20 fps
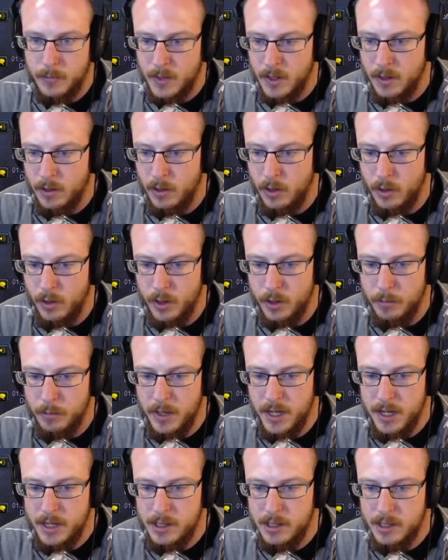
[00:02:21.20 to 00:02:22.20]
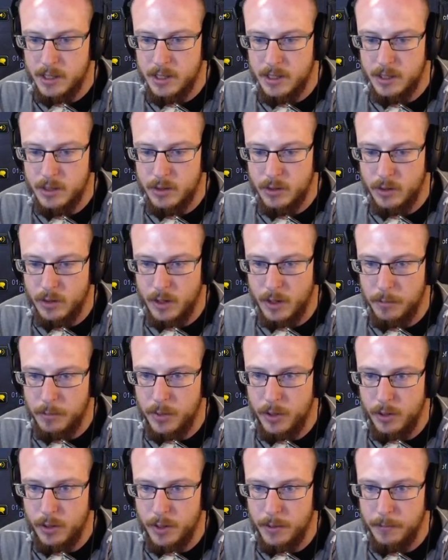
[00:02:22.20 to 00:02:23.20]
Loyal Beasts. We're going to
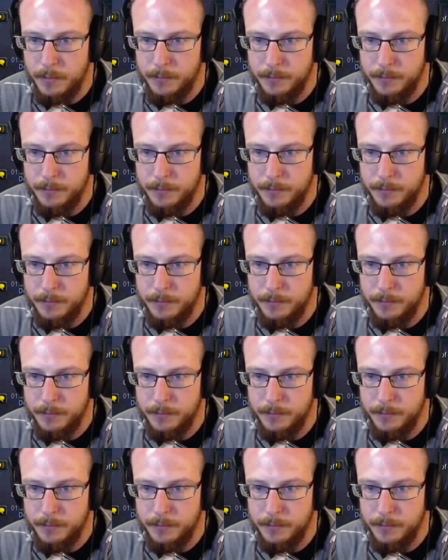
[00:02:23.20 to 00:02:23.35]
pull him.